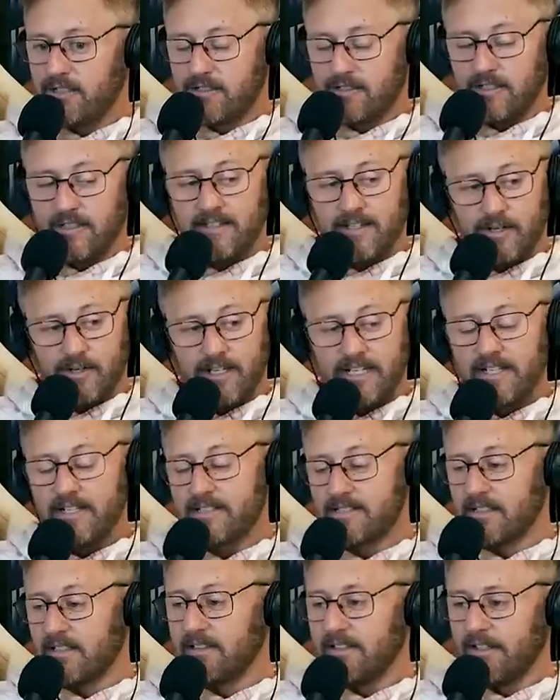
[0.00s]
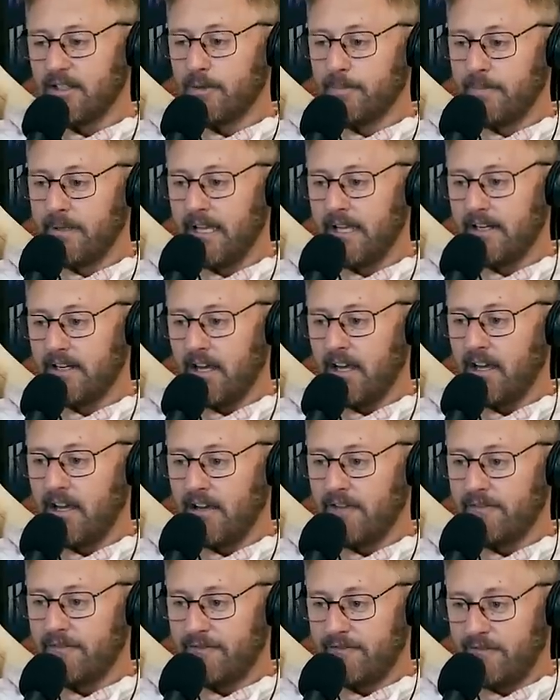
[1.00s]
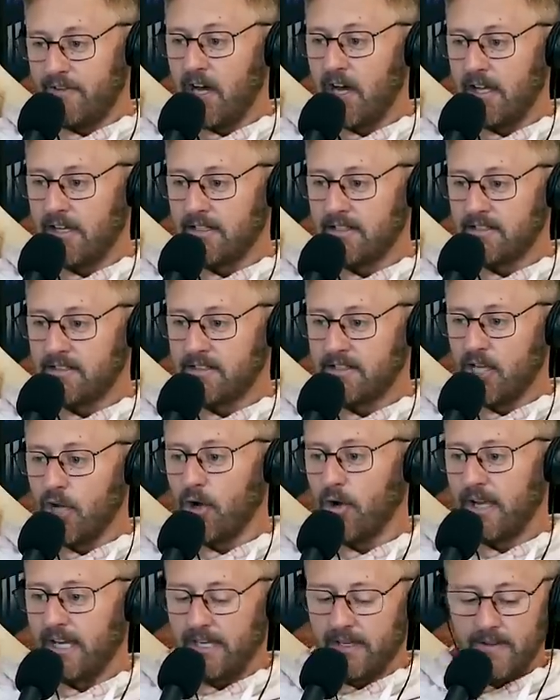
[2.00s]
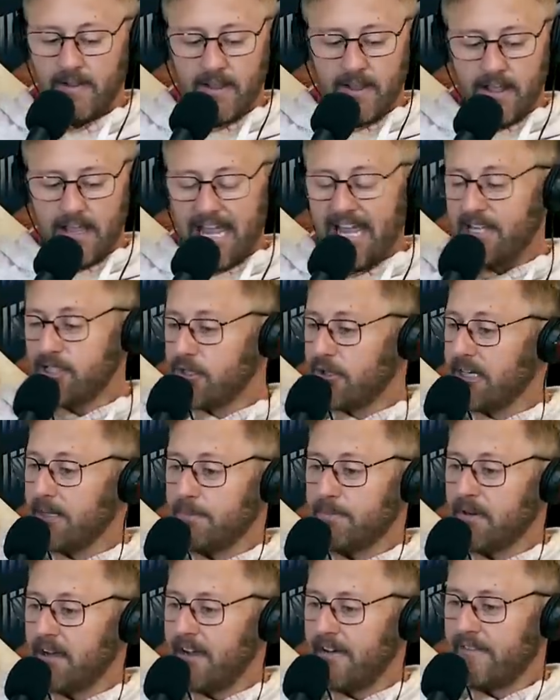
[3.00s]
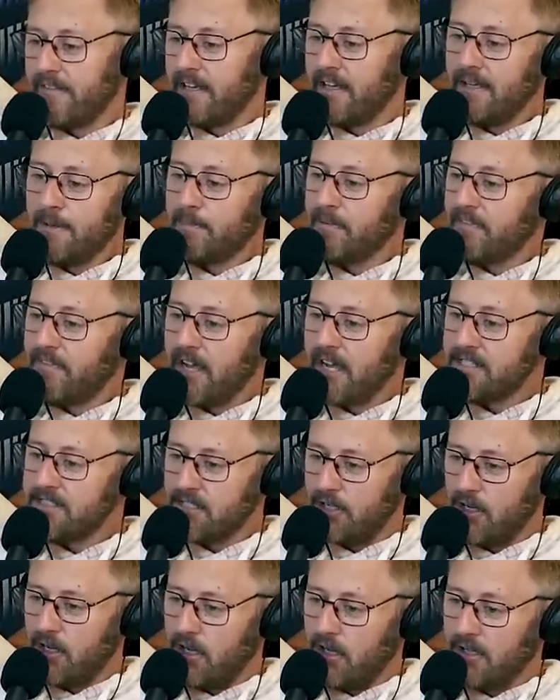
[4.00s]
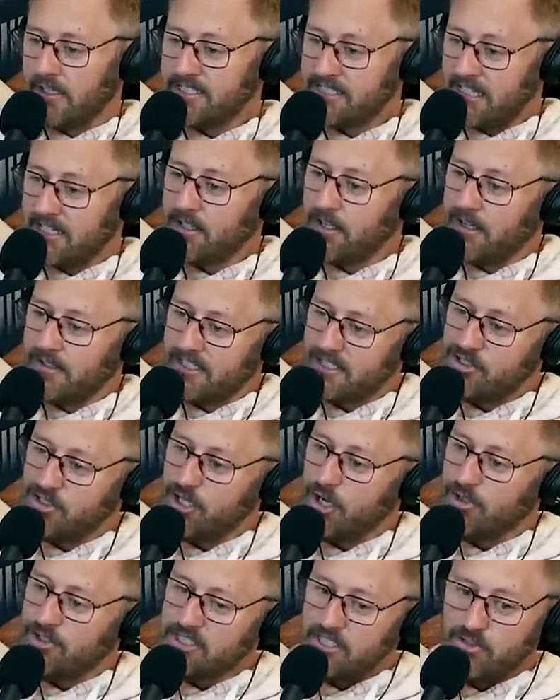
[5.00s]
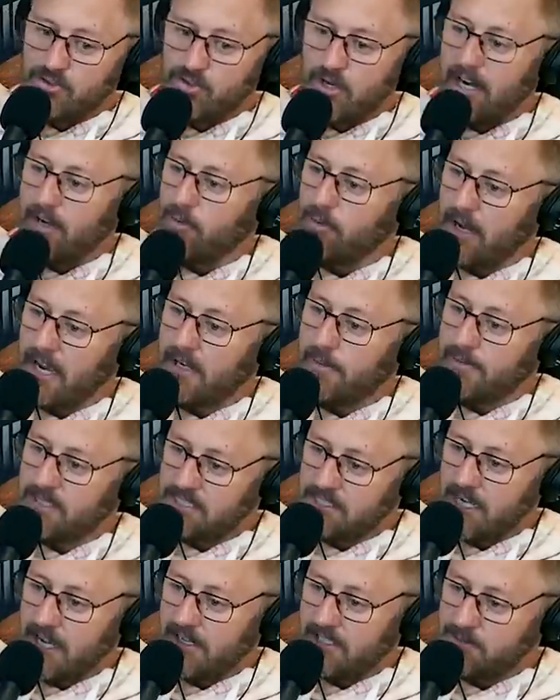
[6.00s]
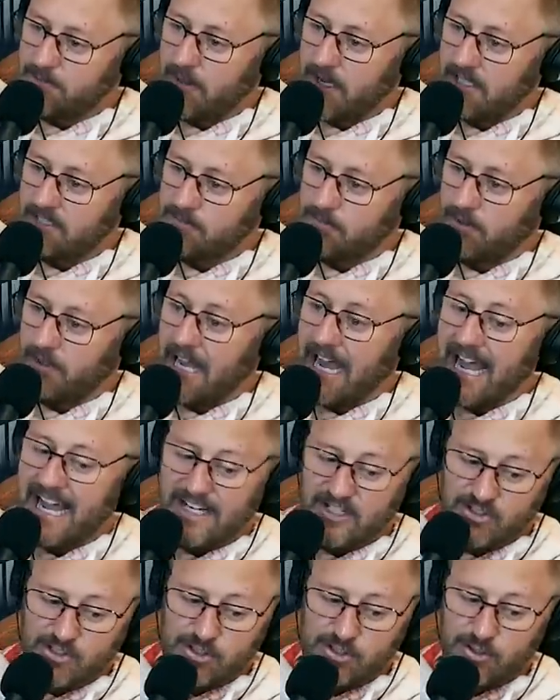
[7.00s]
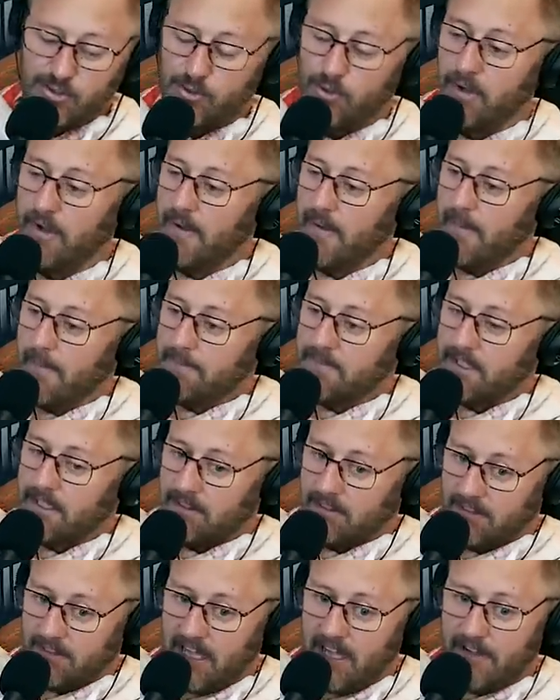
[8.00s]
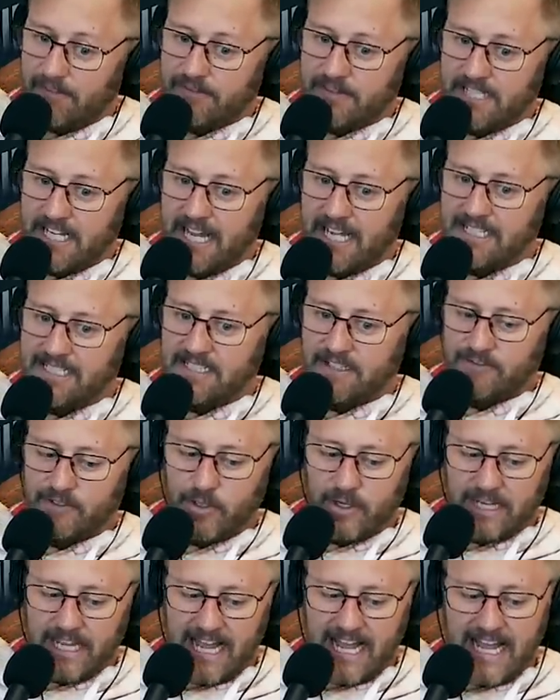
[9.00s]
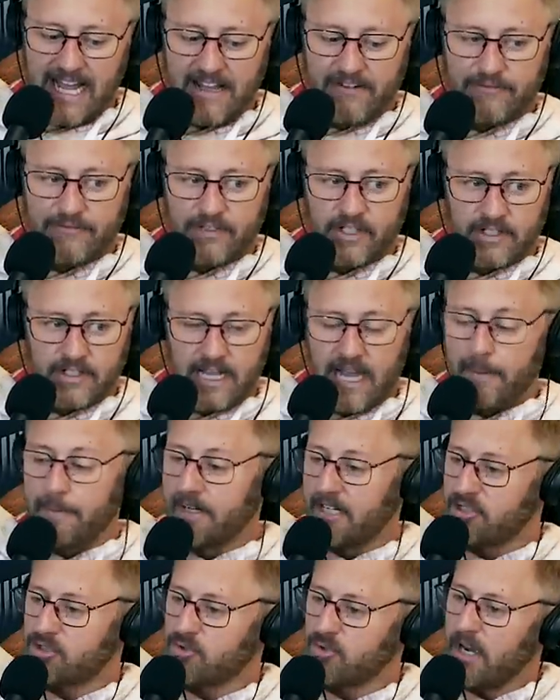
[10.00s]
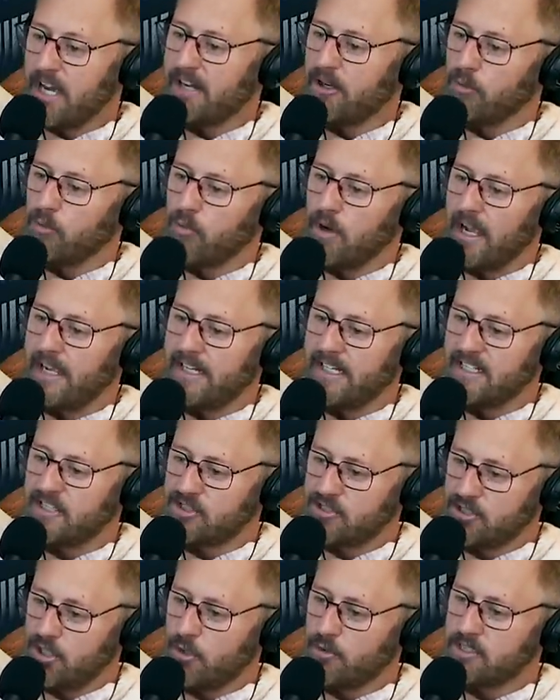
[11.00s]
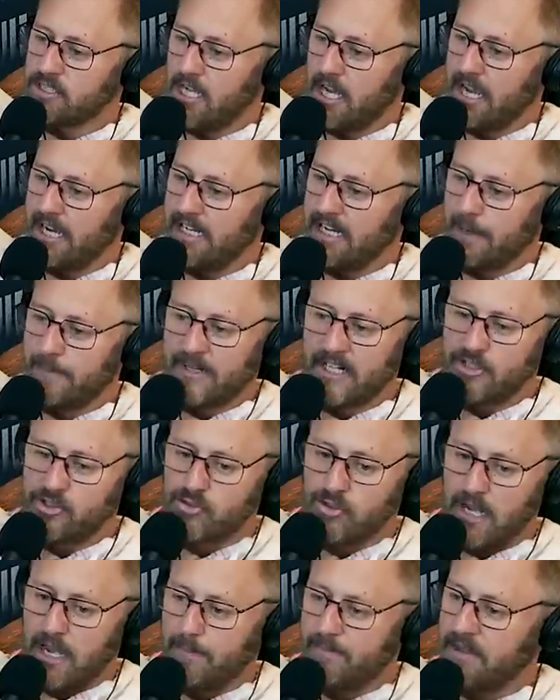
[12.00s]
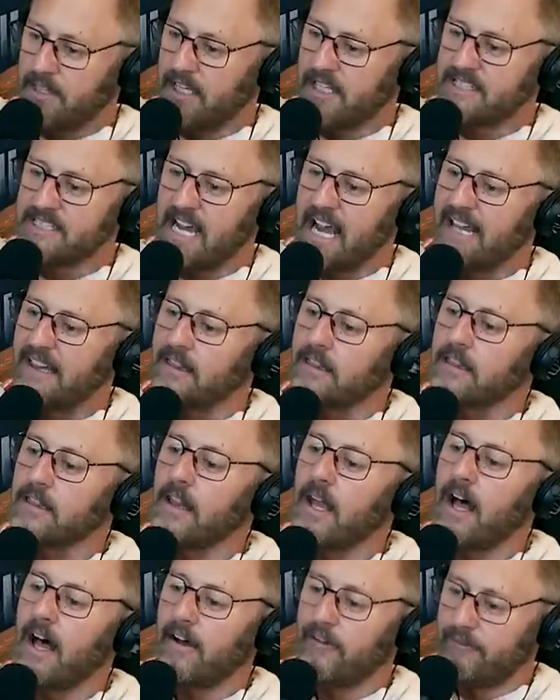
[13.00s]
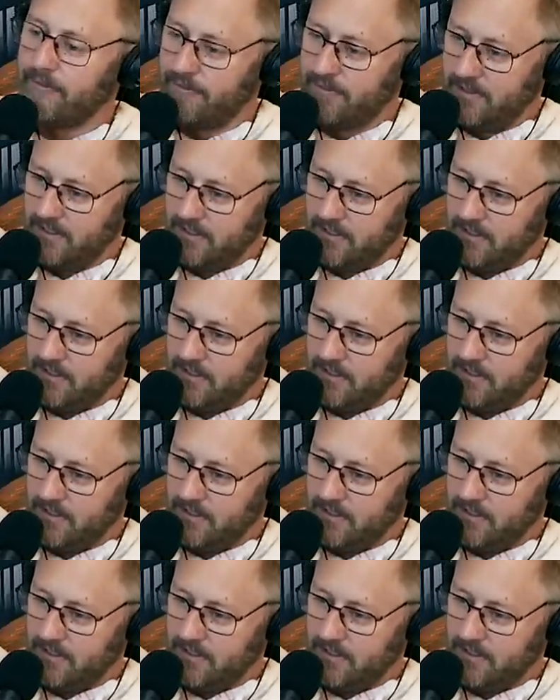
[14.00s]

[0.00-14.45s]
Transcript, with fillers: There is a little bit of fun going, hey, don't improvise at all and take all these jokes and try to write them as tight as possible. I do love the idea of going, I'm going to try to write it so tight. I'm going to drop things I love